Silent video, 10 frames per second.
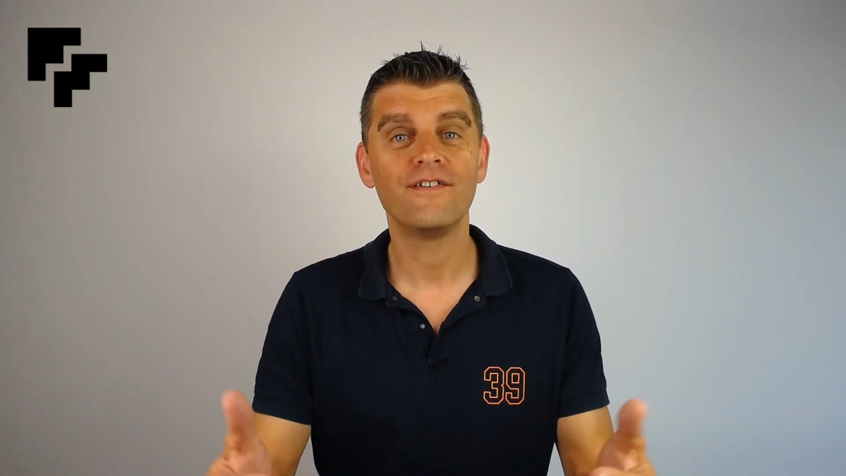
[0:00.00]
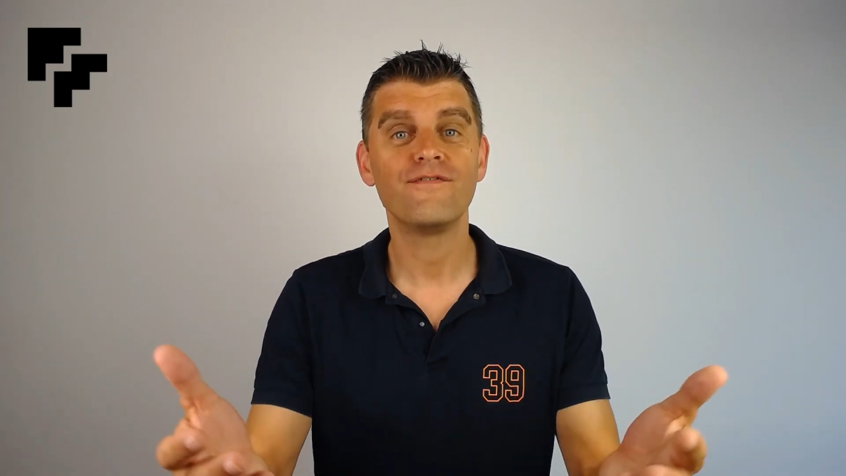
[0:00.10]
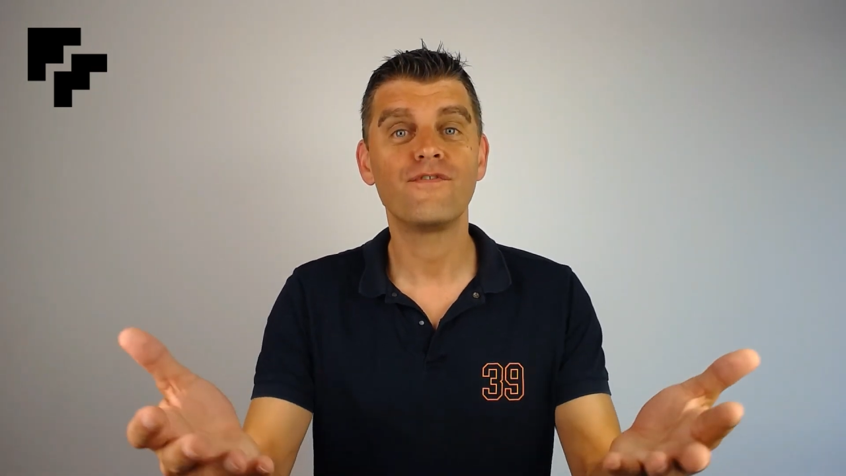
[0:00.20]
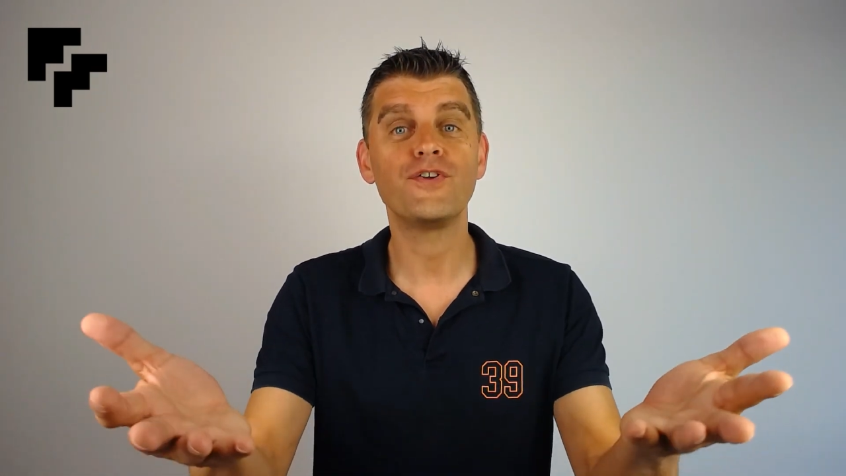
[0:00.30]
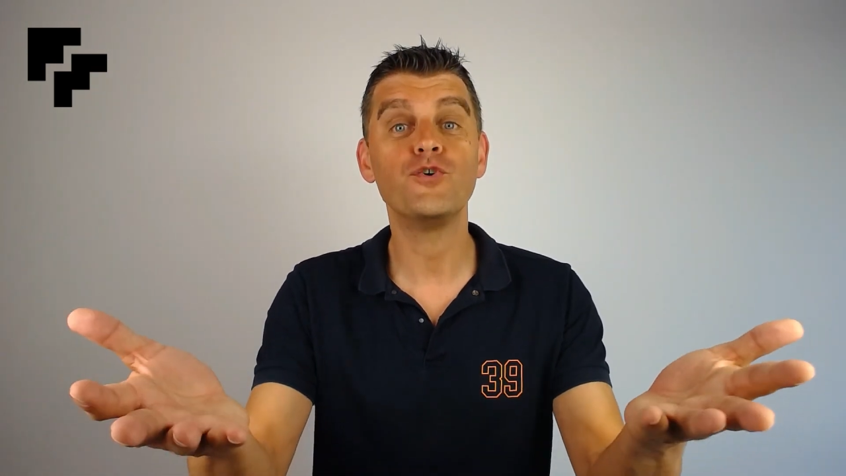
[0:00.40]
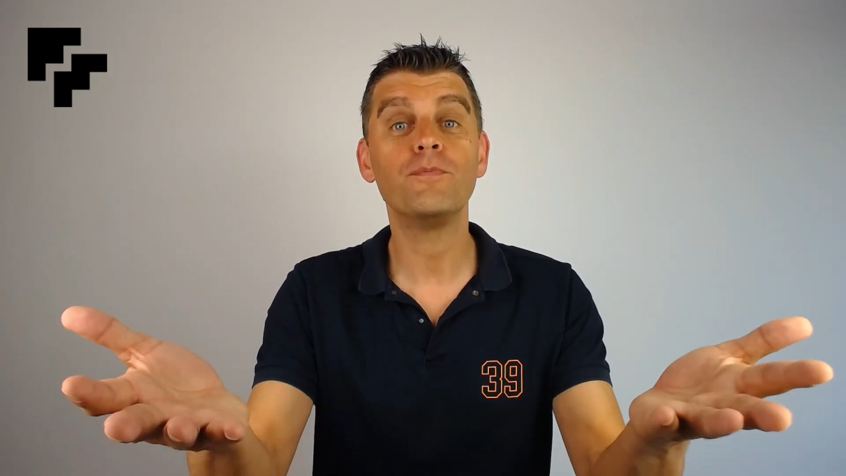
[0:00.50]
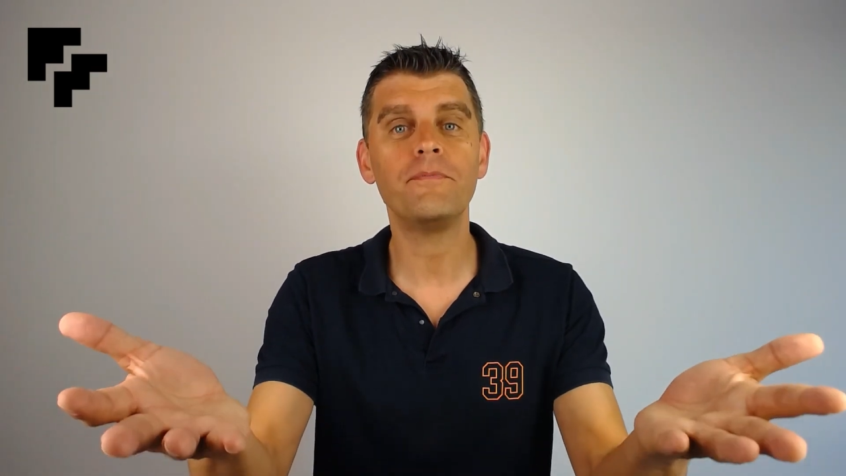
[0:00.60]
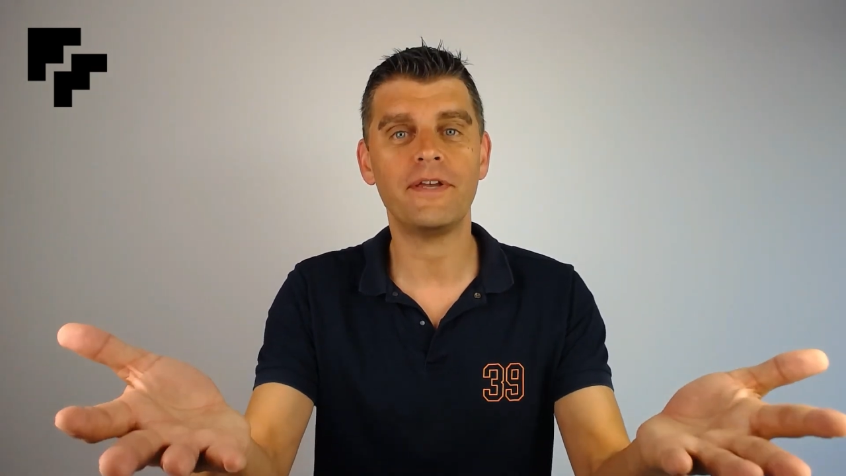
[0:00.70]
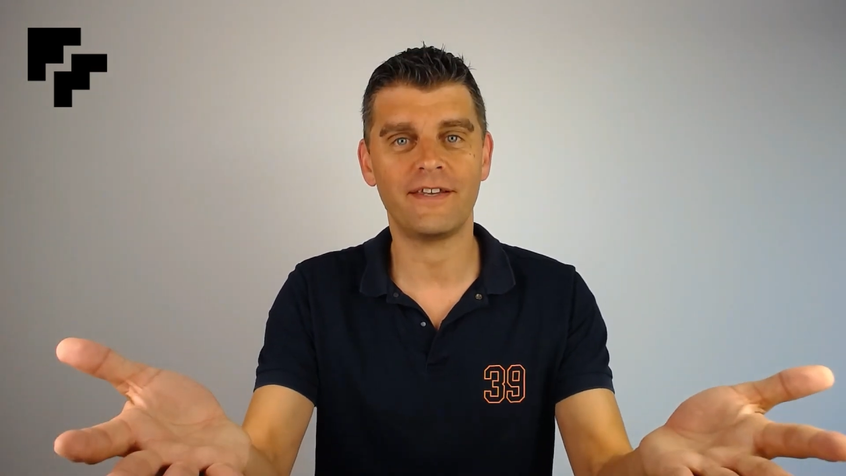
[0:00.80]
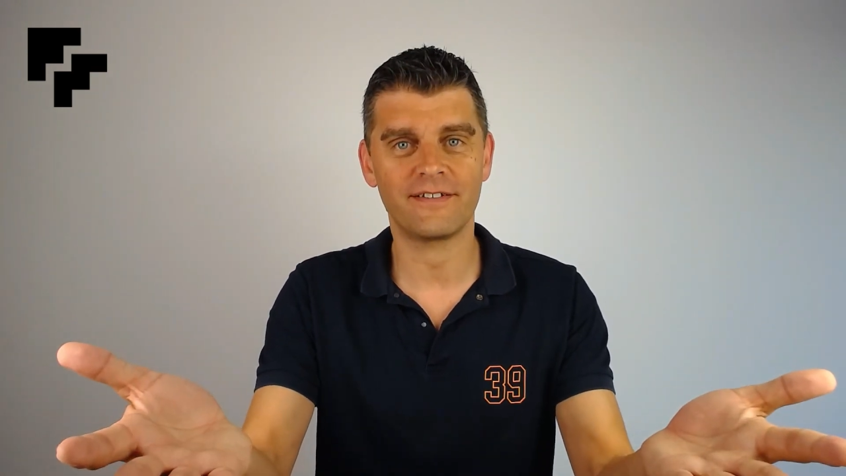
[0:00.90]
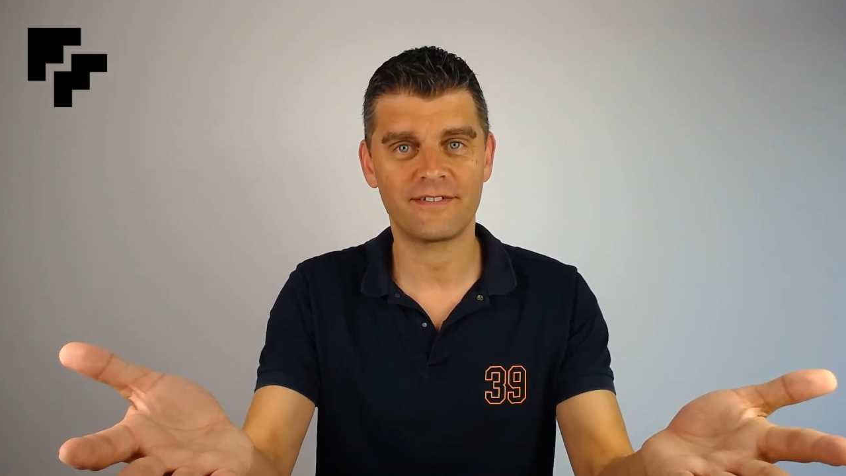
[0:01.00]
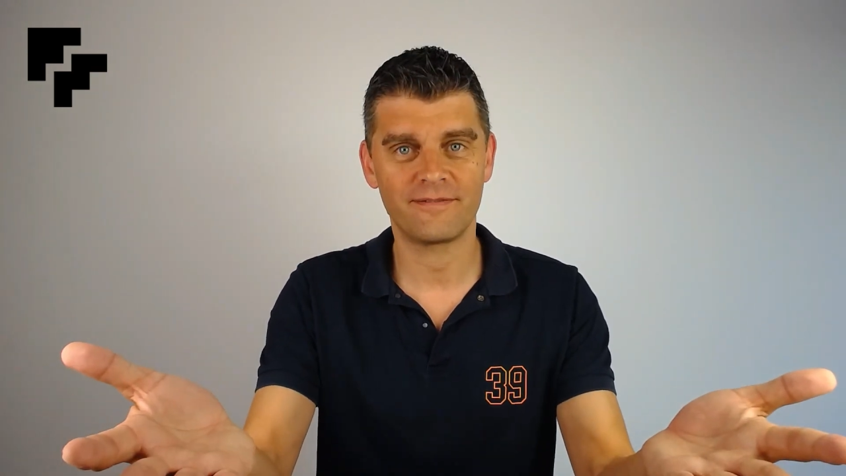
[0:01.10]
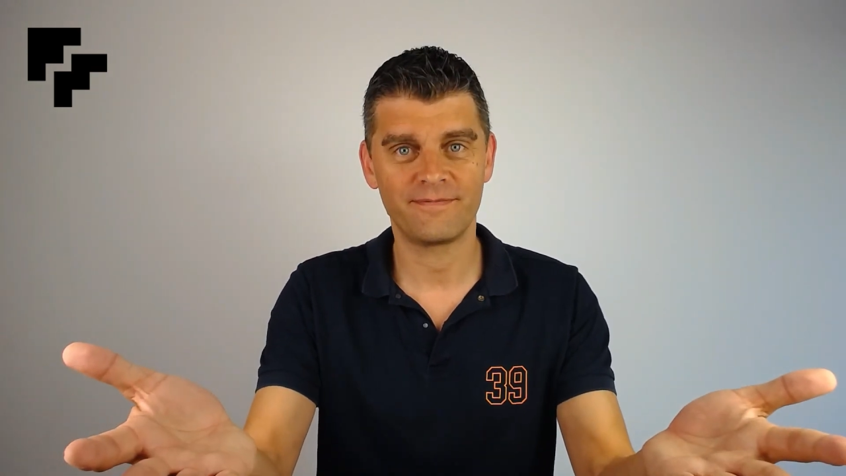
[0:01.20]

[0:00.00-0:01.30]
for human beings.